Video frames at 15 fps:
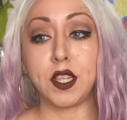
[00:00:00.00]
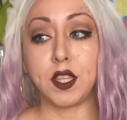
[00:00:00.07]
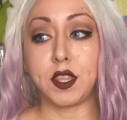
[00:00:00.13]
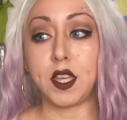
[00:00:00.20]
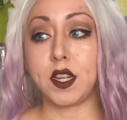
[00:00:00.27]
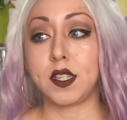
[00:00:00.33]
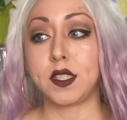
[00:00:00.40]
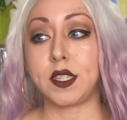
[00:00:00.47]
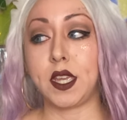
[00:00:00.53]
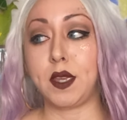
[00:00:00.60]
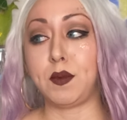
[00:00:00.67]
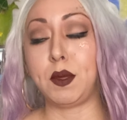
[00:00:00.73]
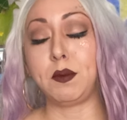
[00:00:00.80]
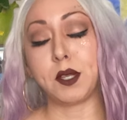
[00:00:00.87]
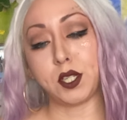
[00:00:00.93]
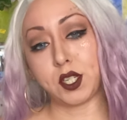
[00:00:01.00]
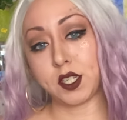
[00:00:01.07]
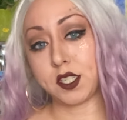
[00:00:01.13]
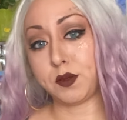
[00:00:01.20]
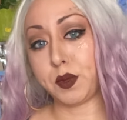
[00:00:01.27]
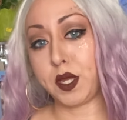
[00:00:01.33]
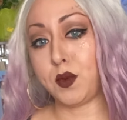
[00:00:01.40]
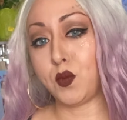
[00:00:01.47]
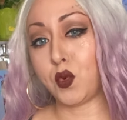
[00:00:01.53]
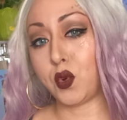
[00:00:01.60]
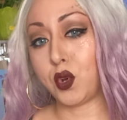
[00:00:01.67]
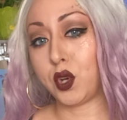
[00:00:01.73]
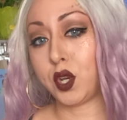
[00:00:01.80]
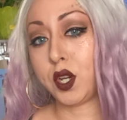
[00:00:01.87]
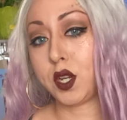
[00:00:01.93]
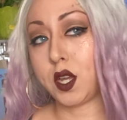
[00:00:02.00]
Theta State, maybe I should explain more.